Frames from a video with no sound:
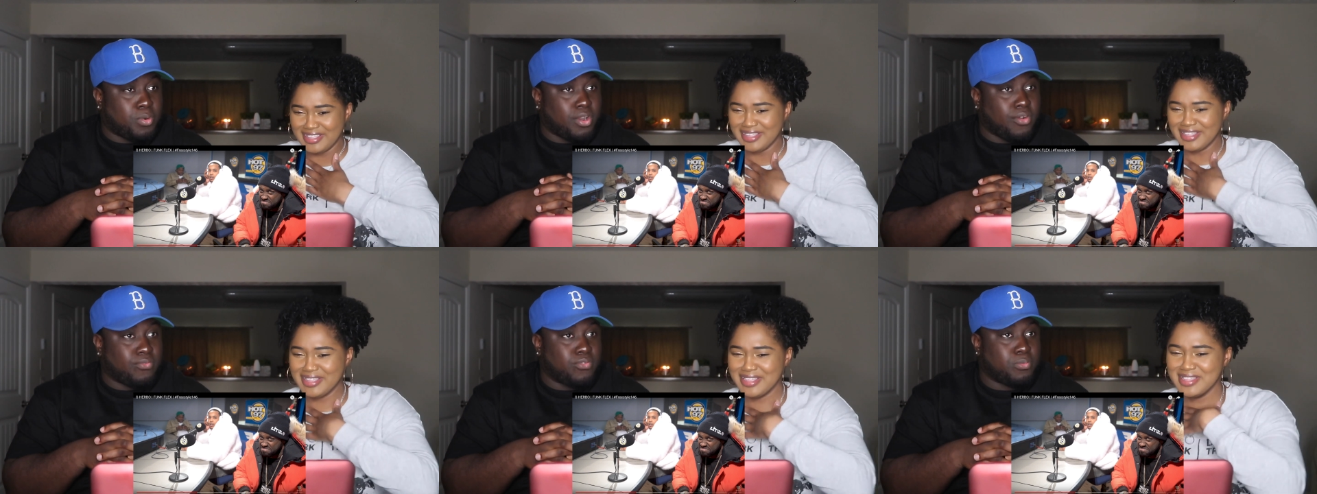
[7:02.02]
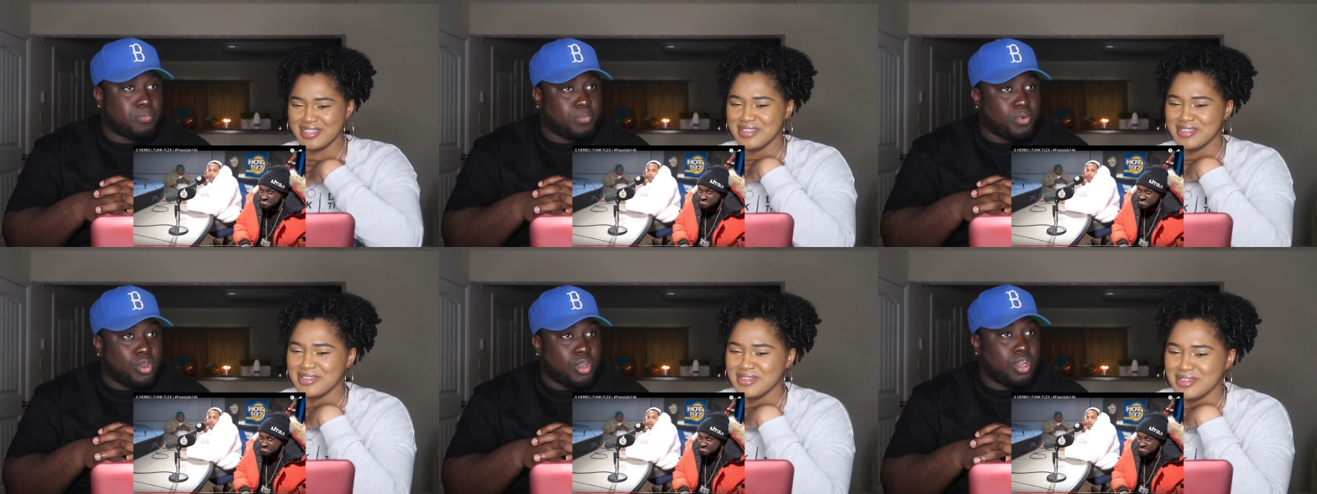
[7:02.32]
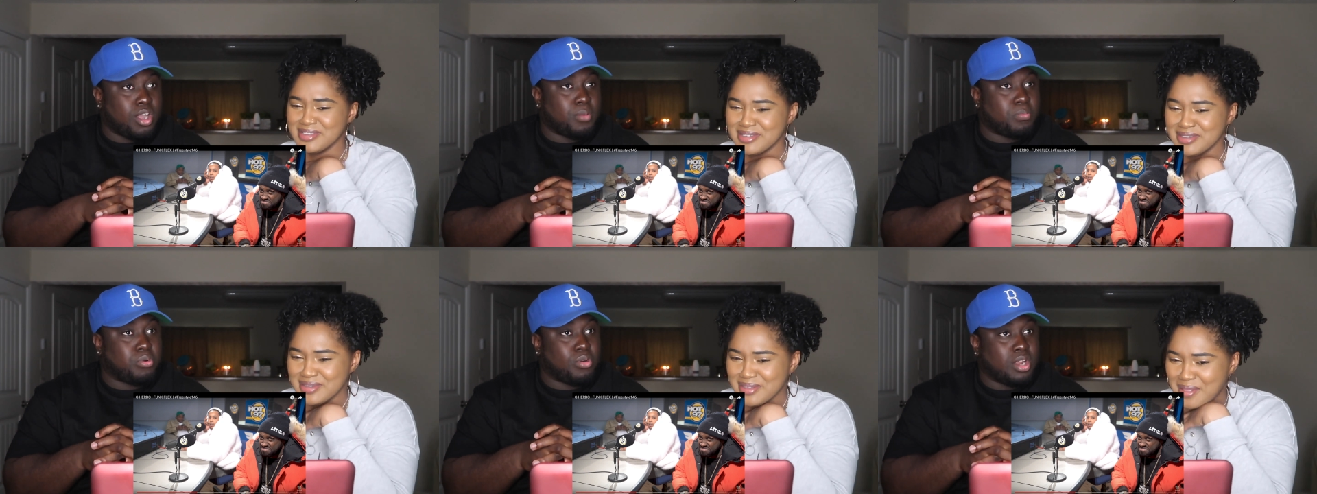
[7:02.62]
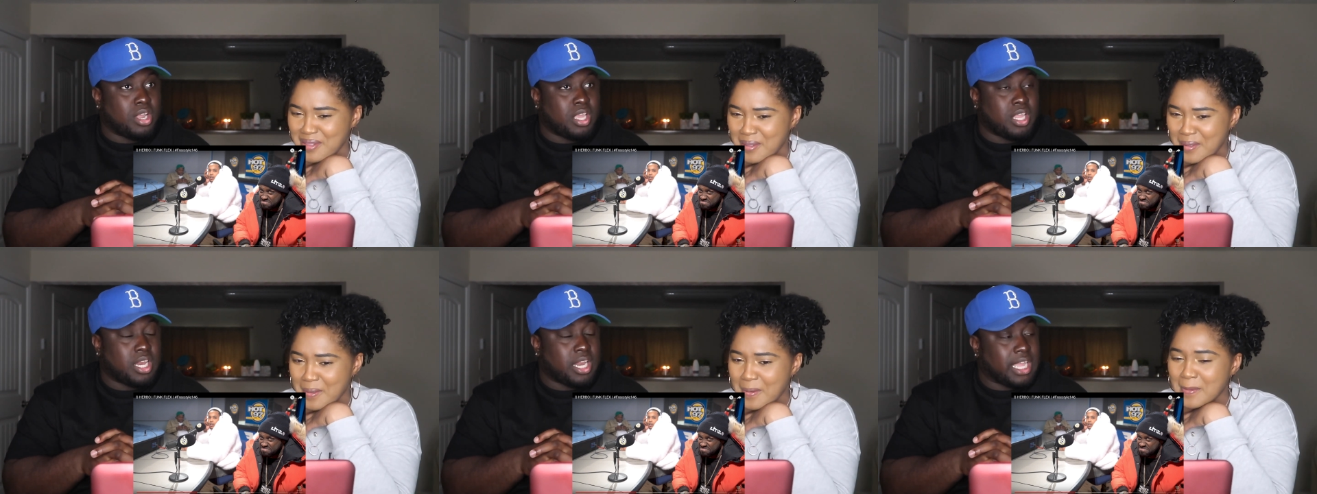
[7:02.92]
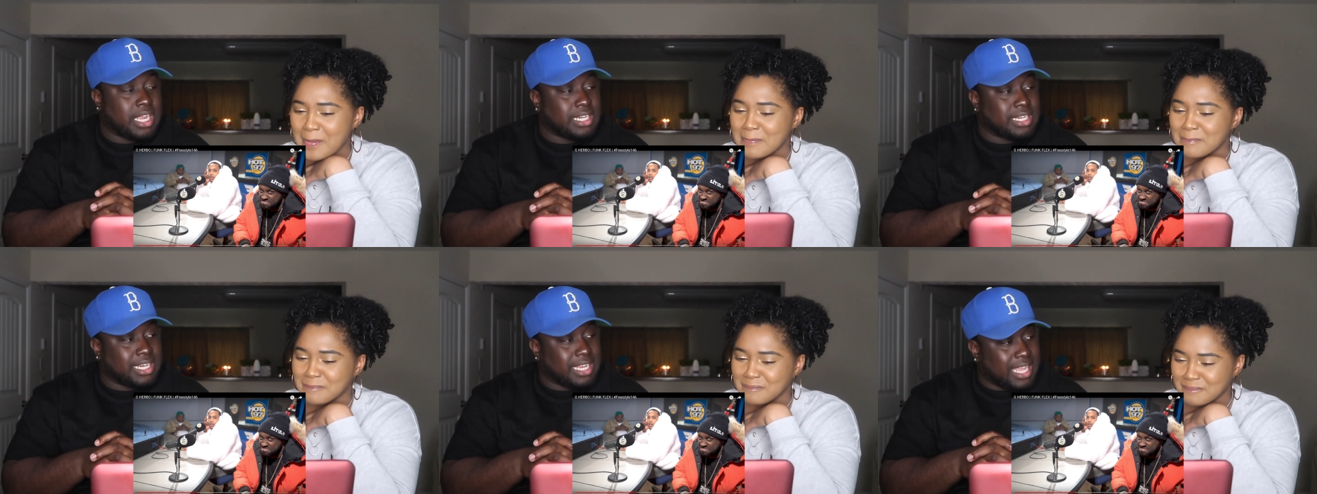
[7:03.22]
Speaker 1: bar for bar, bro.
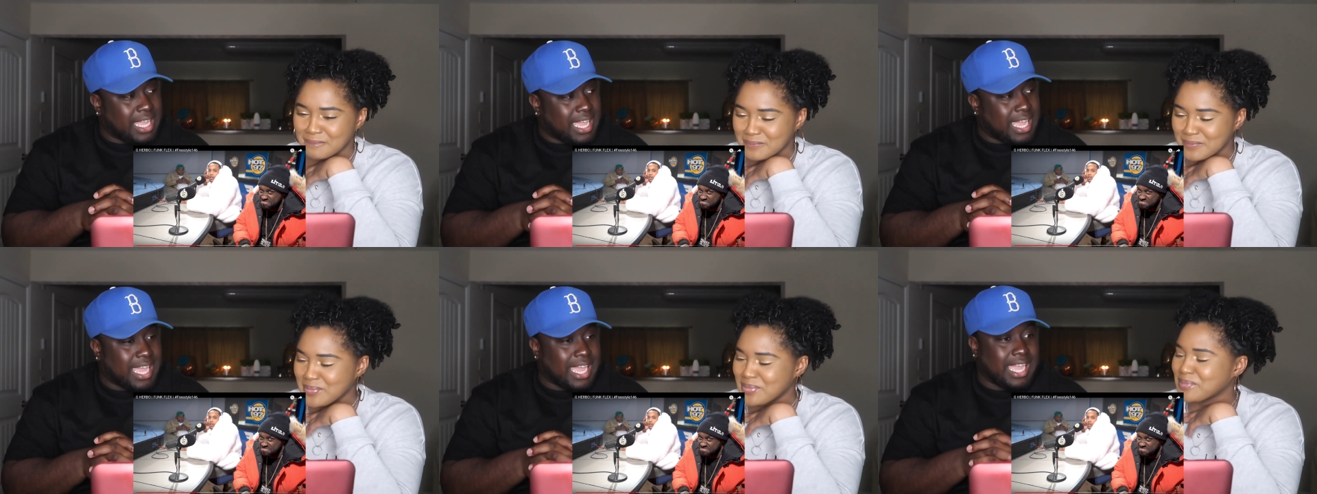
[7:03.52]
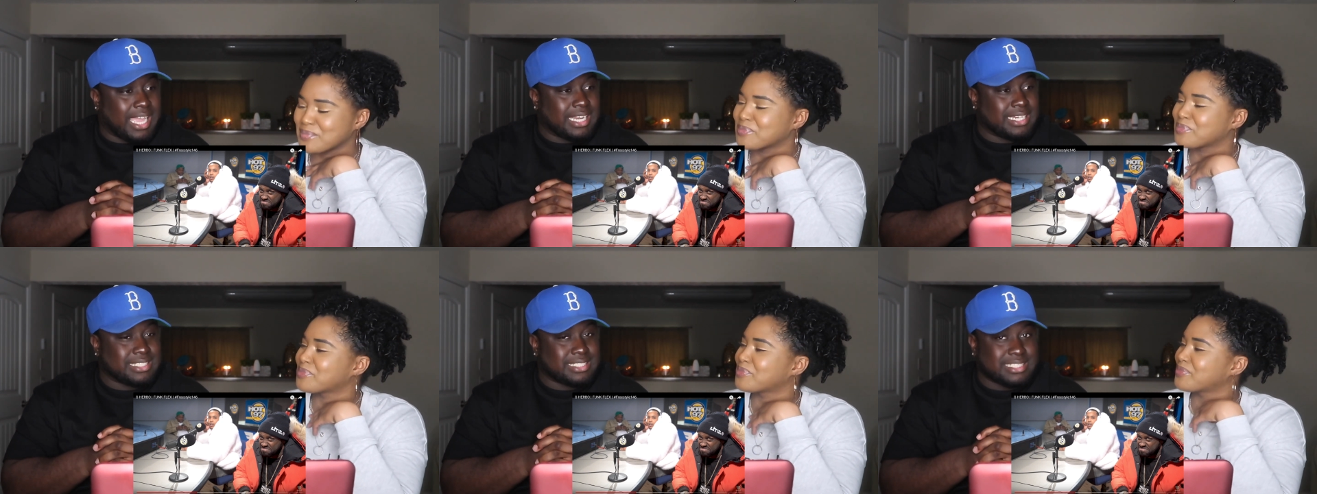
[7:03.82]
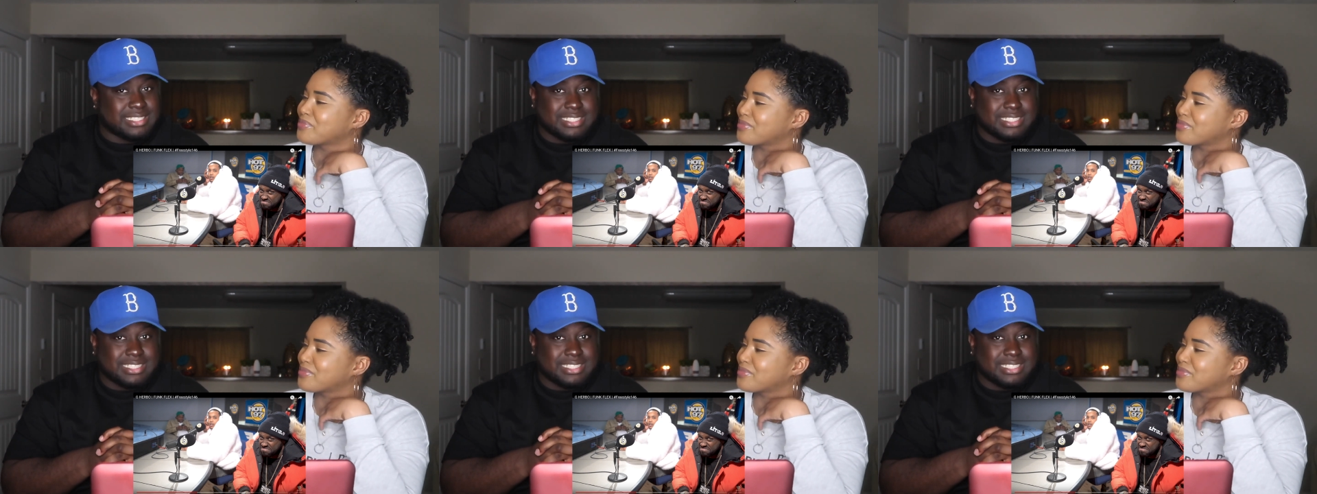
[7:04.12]
Like God,